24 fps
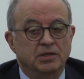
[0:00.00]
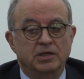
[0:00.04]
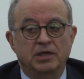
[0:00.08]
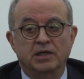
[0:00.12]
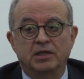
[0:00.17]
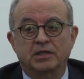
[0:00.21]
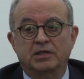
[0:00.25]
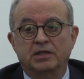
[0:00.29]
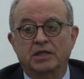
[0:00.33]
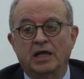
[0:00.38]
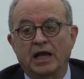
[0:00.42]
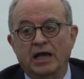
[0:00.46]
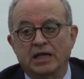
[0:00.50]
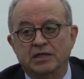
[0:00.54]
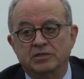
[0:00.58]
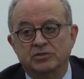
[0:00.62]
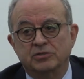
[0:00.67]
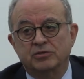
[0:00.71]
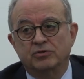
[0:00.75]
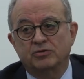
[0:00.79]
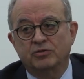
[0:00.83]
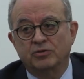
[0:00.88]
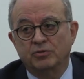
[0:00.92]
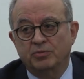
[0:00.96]
It
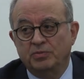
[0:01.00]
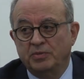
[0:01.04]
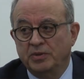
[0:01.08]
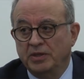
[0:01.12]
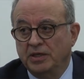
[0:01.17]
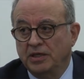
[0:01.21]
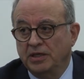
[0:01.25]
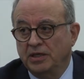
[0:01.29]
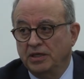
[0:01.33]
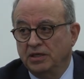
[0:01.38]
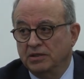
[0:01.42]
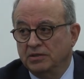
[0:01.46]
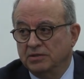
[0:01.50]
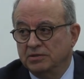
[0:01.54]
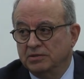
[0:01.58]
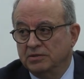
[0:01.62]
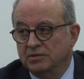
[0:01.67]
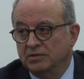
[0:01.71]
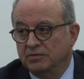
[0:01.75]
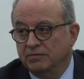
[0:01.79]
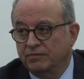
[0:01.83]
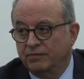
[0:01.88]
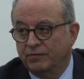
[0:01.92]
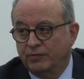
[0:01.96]
has to be
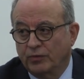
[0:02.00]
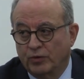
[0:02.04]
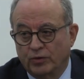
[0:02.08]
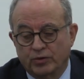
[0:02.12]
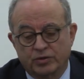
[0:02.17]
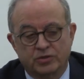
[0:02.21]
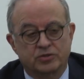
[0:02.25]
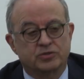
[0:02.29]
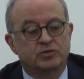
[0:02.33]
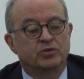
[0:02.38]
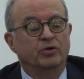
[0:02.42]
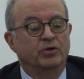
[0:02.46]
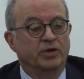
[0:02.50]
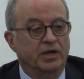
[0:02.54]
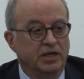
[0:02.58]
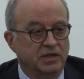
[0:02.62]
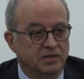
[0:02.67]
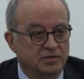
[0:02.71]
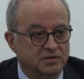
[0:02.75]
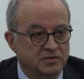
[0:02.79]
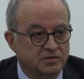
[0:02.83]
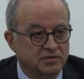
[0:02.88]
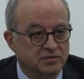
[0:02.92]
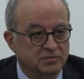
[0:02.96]
forced on
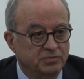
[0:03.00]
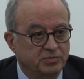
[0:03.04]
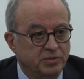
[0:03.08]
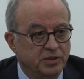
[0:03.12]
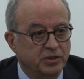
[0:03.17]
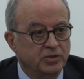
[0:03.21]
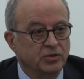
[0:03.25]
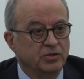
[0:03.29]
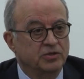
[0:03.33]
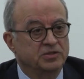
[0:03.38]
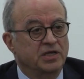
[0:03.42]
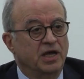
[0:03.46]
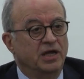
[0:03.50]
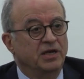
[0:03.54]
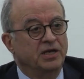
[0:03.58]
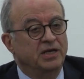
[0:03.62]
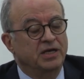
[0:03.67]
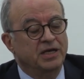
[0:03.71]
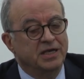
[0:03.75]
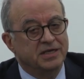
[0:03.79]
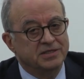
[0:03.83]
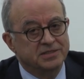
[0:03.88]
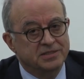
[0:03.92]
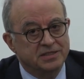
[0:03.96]
us, because
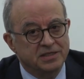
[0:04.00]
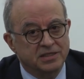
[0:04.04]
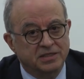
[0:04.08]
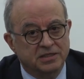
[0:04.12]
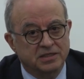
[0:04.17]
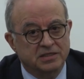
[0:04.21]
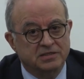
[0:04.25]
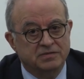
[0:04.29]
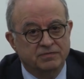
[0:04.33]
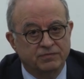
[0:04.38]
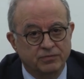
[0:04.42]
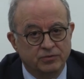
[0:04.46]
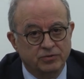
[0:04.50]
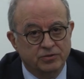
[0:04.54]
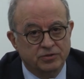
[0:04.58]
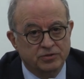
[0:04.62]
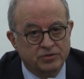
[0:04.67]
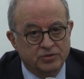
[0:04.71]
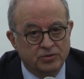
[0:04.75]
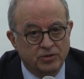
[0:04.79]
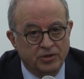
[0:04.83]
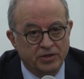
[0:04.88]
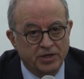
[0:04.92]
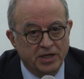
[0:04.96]
unless it is
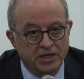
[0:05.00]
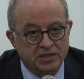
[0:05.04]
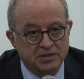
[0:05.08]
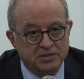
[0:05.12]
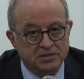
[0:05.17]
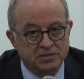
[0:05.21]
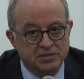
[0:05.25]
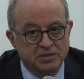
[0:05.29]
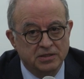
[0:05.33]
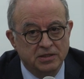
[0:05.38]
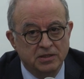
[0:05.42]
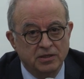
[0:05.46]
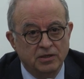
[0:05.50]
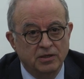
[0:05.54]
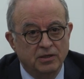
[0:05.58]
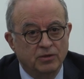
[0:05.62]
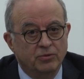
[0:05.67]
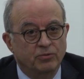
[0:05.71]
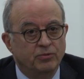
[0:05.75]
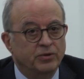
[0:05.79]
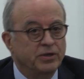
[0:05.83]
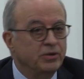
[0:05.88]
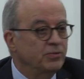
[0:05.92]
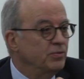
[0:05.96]
forced on us,
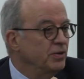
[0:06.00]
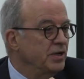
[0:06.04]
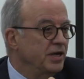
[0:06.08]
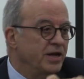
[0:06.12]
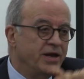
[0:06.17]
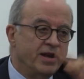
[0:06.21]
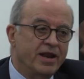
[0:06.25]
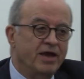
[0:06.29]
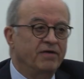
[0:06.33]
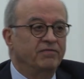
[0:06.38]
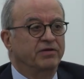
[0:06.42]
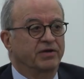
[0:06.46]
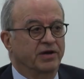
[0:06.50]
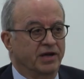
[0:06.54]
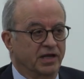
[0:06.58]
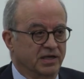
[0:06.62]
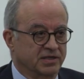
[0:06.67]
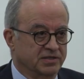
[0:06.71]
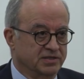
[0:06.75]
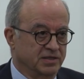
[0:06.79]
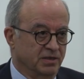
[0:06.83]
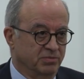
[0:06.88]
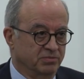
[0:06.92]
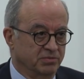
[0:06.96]
we will never
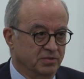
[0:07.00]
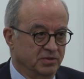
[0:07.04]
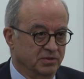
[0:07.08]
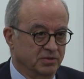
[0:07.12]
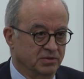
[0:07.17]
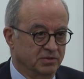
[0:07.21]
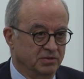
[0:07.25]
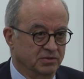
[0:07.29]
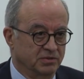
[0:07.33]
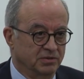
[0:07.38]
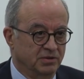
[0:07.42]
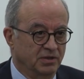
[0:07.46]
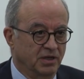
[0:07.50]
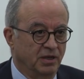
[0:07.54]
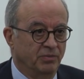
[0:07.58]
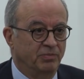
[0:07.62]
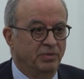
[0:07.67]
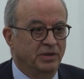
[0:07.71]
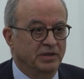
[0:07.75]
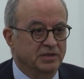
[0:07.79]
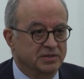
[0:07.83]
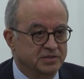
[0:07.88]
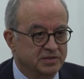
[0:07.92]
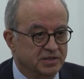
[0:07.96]
accept a
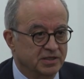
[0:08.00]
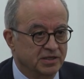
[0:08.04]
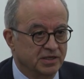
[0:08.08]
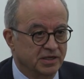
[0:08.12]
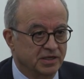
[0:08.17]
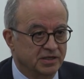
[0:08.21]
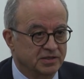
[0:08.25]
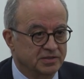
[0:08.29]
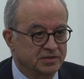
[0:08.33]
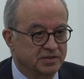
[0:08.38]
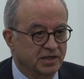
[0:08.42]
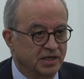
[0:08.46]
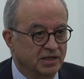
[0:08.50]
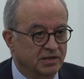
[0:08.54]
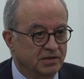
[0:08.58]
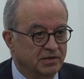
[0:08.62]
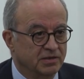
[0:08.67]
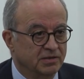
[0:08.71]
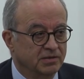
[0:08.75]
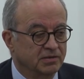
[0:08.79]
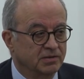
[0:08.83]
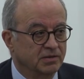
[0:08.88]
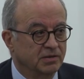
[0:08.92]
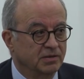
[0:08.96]
Palestinian state.
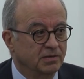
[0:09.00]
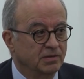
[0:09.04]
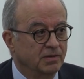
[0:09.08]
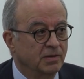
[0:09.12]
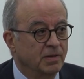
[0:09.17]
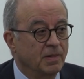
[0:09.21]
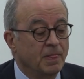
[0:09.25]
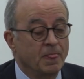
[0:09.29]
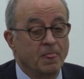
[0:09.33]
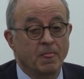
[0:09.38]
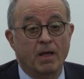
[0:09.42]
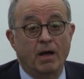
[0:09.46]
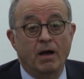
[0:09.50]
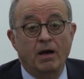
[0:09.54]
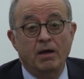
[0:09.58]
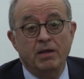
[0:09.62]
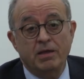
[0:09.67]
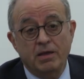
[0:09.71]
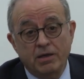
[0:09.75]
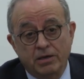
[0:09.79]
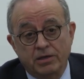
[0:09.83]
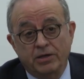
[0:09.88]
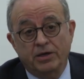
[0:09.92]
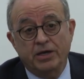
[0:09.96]
I
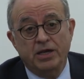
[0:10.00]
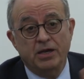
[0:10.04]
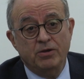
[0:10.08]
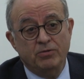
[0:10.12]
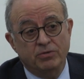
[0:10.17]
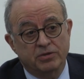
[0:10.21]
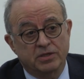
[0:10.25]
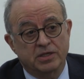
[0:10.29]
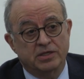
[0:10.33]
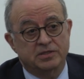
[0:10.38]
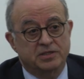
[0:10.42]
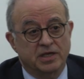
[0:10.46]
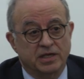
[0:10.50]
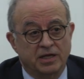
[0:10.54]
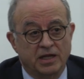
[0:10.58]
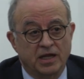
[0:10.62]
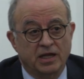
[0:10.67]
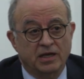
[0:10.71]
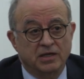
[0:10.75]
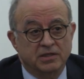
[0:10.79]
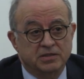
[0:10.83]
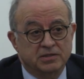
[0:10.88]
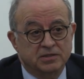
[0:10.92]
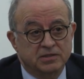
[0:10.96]
agree with his
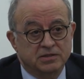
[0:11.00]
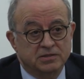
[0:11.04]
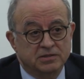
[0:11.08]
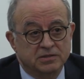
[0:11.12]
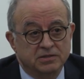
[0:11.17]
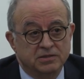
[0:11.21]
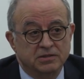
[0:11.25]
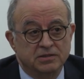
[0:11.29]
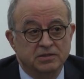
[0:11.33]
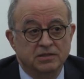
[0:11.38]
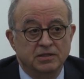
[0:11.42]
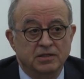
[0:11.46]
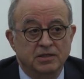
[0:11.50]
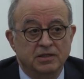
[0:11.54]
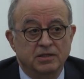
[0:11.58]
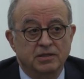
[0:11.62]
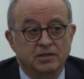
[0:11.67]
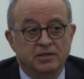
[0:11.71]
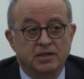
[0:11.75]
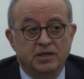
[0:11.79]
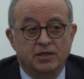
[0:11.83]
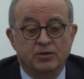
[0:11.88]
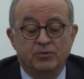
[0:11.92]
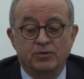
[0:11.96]
analysis.
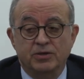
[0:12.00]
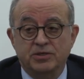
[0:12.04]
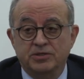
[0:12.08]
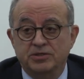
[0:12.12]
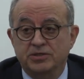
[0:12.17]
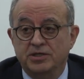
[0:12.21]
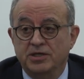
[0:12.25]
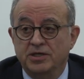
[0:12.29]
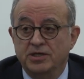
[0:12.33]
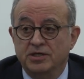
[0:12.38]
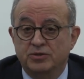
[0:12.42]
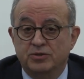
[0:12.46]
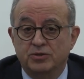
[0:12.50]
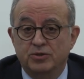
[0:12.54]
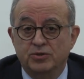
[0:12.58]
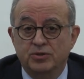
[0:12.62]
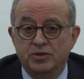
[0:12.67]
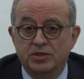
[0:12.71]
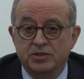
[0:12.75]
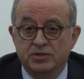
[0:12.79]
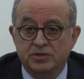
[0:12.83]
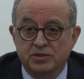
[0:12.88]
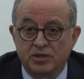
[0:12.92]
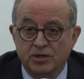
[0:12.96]
The question is,
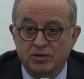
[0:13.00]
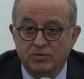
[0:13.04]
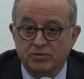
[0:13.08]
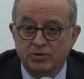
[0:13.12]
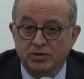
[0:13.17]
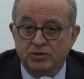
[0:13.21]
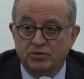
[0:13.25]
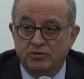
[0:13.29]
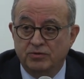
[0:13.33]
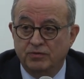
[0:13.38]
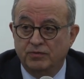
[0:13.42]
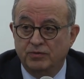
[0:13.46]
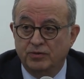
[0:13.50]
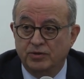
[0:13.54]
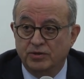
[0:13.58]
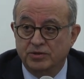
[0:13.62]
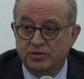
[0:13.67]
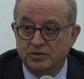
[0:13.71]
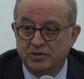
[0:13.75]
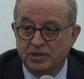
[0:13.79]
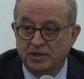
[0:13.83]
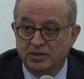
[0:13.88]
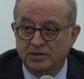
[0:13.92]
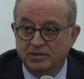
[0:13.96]
who is going to
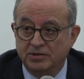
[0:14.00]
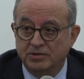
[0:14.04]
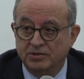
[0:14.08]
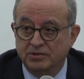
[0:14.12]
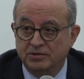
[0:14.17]
force it?